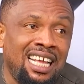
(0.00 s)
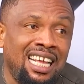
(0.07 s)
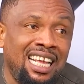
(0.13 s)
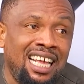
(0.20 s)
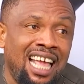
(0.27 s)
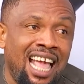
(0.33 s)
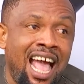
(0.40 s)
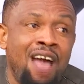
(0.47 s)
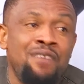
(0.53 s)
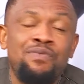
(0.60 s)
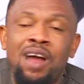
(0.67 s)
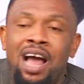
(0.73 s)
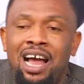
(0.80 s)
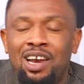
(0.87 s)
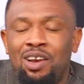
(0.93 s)
Fantastic
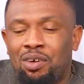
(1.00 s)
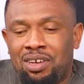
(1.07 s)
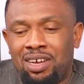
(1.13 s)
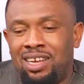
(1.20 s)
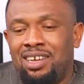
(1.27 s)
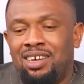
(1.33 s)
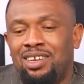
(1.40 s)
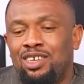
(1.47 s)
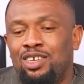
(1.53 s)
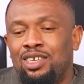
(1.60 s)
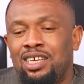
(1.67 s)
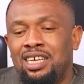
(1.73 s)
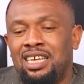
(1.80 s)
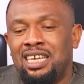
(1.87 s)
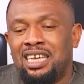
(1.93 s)
and, player. Look,
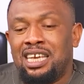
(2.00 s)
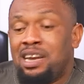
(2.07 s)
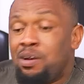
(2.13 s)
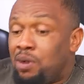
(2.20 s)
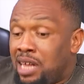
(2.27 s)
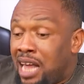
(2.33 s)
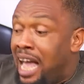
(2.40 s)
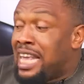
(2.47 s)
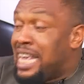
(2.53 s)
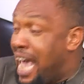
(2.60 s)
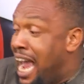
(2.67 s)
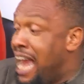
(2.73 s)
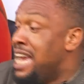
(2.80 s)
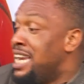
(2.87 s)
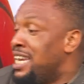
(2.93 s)
he don't,
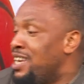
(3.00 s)
again,